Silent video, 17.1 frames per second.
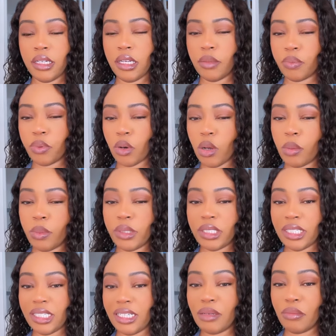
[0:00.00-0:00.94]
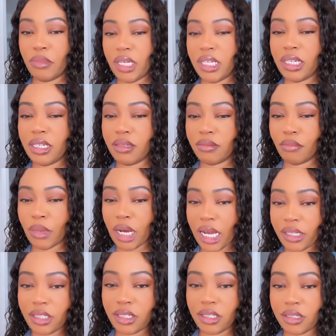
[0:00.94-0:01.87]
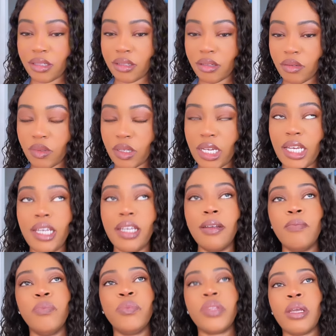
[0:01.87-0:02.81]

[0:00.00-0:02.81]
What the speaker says: it probably didn't mean much, okay?